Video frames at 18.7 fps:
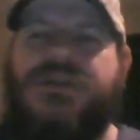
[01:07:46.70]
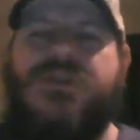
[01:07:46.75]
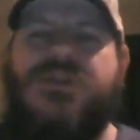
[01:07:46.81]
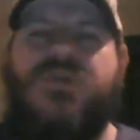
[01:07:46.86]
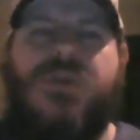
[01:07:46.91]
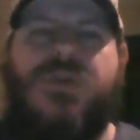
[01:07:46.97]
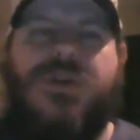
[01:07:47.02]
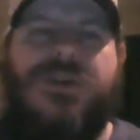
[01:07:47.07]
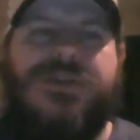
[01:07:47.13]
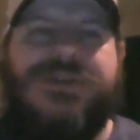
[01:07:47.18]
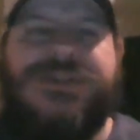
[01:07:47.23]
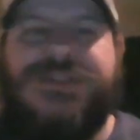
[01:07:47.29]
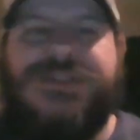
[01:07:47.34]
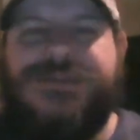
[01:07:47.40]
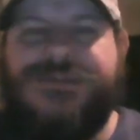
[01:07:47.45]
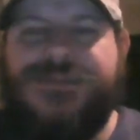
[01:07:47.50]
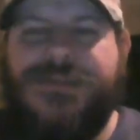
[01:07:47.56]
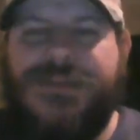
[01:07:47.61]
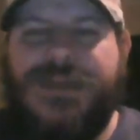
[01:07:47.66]
in New
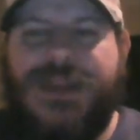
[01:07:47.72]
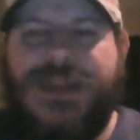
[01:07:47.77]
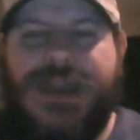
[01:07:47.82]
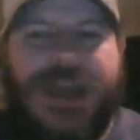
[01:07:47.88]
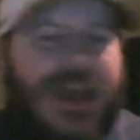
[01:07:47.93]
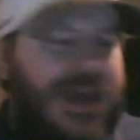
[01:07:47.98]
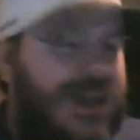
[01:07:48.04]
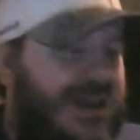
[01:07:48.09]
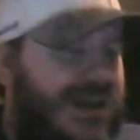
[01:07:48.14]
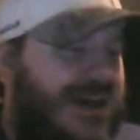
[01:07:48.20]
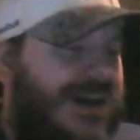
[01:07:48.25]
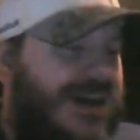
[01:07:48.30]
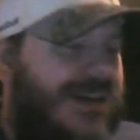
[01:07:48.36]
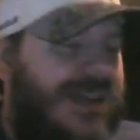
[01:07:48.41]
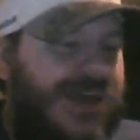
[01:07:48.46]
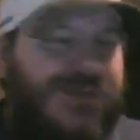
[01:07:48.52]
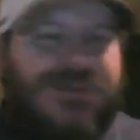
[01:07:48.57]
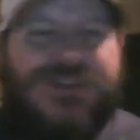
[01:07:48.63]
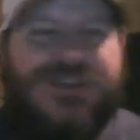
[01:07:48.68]
Orleans, and
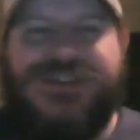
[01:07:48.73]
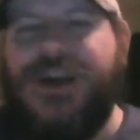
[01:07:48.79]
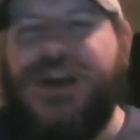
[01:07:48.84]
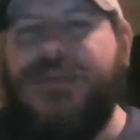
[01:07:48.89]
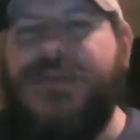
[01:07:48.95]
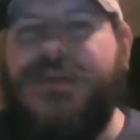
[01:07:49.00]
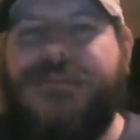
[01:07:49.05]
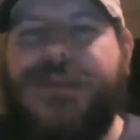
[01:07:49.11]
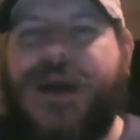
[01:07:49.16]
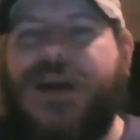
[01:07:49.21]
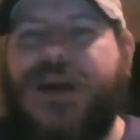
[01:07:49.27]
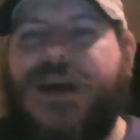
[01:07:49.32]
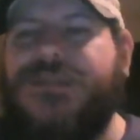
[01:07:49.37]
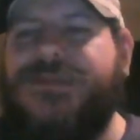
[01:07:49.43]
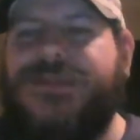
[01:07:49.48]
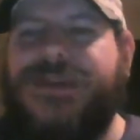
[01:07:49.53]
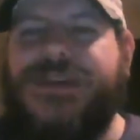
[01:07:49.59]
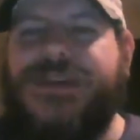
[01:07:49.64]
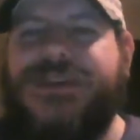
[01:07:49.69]
they went to Chalmette
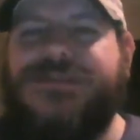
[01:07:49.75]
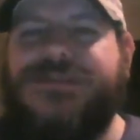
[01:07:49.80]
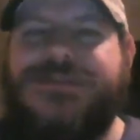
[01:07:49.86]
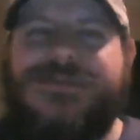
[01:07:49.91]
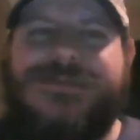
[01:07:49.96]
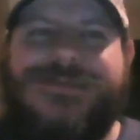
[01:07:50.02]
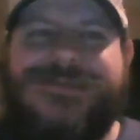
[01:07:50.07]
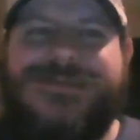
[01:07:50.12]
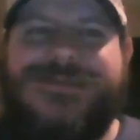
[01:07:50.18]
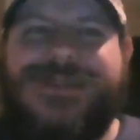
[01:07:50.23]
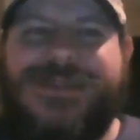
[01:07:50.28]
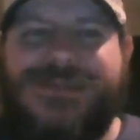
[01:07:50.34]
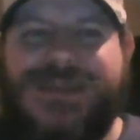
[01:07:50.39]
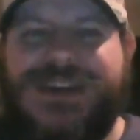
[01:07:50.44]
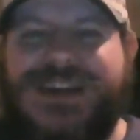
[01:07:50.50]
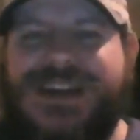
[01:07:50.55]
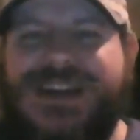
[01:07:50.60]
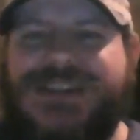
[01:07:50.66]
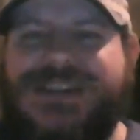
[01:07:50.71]
Battlefield
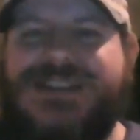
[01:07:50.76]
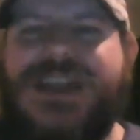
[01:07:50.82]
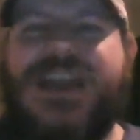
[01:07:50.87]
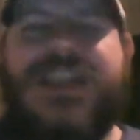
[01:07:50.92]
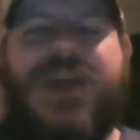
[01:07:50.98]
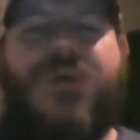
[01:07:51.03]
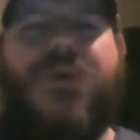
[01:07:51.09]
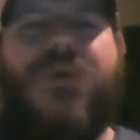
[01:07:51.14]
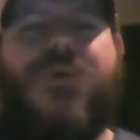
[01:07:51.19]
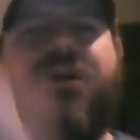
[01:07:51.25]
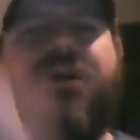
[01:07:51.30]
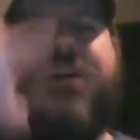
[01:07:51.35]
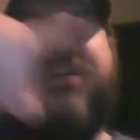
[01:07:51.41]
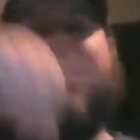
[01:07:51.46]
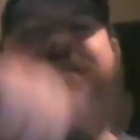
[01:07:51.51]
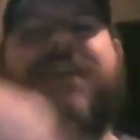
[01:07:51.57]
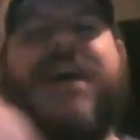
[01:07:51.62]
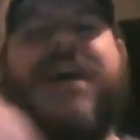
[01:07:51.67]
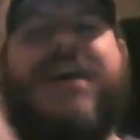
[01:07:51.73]
because they were
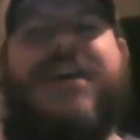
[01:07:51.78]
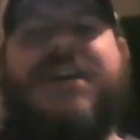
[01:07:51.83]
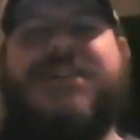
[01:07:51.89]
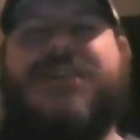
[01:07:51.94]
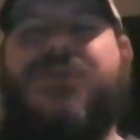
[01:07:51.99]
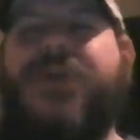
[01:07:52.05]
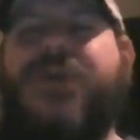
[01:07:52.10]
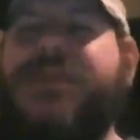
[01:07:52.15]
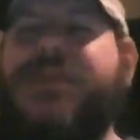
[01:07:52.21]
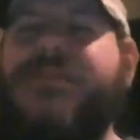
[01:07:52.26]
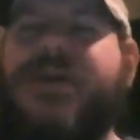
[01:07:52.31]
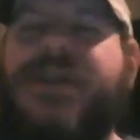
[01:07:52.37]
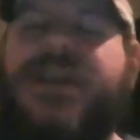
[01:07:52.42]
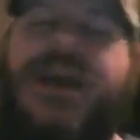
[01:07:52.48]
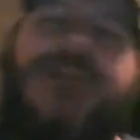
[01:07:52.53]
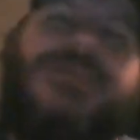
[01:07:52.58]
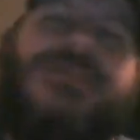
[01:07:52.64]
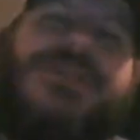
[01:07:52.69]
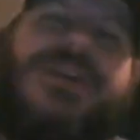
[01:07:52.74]
walking around, and I said, wait a minute,
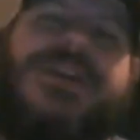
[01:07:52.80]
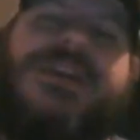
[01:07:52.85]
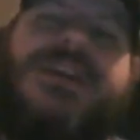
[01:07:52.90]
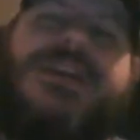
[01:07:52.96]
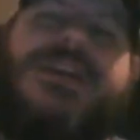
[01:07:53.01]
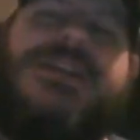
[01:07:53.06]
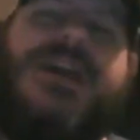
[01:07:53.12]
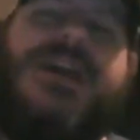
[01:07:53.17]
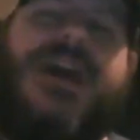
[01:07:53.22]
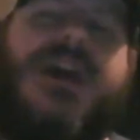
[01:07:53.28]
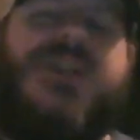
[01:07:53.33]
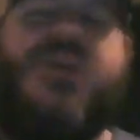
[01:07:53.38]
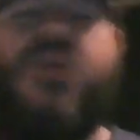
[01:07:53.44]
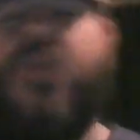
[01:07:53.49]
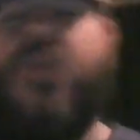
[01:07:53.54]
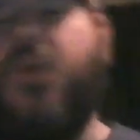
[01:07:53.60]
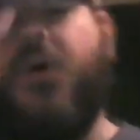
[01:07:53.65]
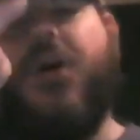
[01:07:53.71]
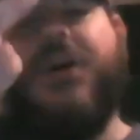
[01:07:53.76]
I'm looking, and they're
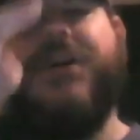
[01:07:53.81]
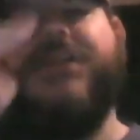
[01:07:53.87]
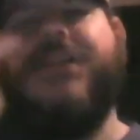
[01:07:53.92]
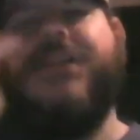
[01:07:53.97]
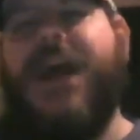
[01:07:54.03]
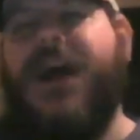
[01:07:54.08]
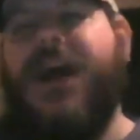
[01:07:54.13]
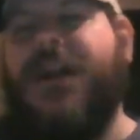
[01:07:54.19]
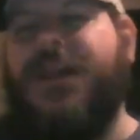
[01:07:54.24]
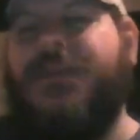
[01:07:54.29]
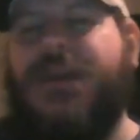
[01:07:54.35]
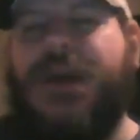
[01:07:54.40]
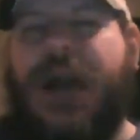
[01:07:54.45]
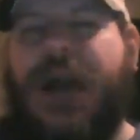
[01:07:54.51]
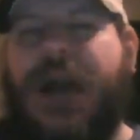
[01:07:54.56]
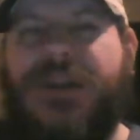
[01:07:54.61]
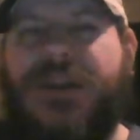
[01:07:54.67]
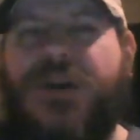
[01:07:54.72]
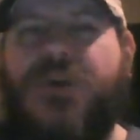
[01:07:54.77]
walking down. I'm like,
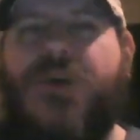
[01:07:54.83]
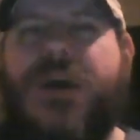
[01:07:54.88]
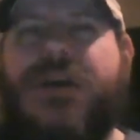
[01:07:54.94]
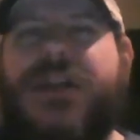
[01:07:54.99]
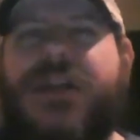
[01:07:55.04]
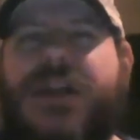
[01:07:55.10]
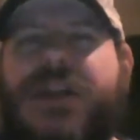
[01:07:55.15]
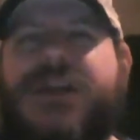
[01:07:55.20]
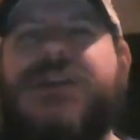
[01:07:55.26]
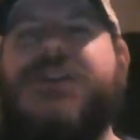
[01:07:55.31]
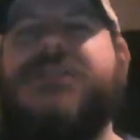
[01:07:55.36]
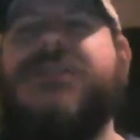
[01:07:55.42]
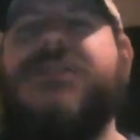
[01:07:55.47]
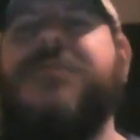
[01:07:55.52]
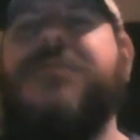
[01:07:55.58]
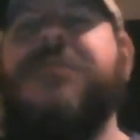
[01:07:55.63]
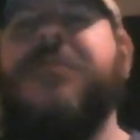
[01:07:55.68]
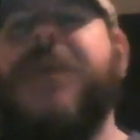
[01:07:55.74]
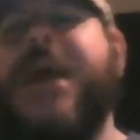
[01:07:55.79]
I know where that is.
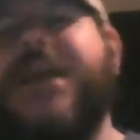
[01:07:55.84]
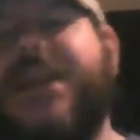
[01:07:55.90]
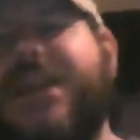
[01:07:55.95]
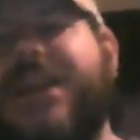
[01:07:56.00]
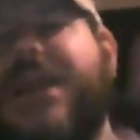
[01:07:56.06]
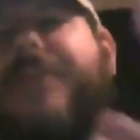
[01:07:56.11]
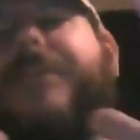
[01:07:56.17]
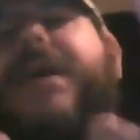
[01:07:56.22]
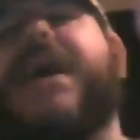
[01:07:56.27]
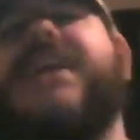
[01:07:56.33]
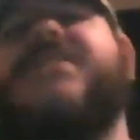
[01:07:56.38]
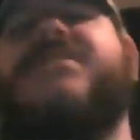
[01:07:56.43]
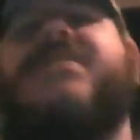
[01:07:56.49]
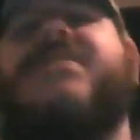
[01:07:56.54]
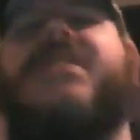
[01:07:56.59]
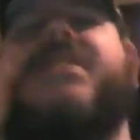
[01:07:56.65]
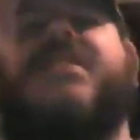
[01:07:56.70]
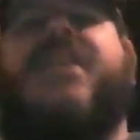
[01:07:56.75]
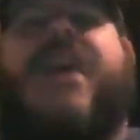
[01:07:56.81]
And then they passed
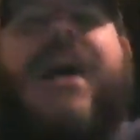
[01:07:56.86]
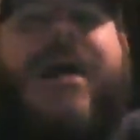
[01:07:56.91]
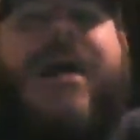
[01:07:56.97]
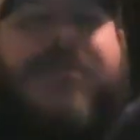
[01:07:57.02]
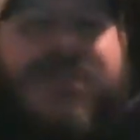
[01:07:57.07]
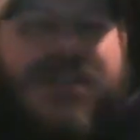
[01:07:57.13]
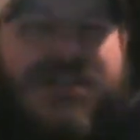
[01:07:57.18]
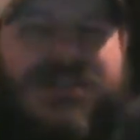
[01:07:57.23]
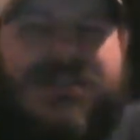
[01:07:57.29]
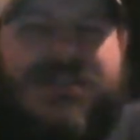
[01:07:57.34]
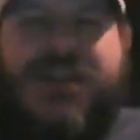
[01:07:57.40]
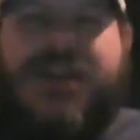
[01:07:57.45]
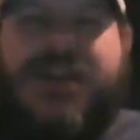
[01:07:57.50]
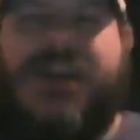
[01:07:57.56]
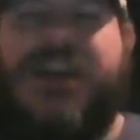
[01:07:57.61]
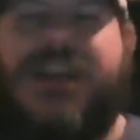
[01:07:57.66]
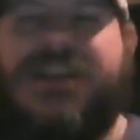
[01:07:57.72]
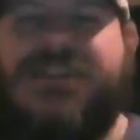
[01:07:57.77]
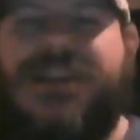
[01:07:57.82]
the obelisk
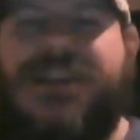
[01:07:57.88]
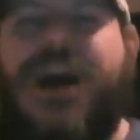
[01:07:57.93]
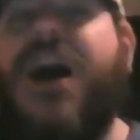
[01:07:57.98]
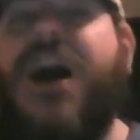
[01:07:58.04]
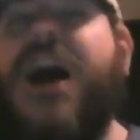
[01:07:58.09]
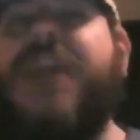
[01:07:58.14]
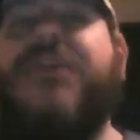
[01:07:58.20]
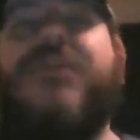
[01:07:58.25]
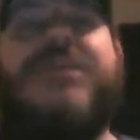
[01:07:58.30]
thing, and I said, I know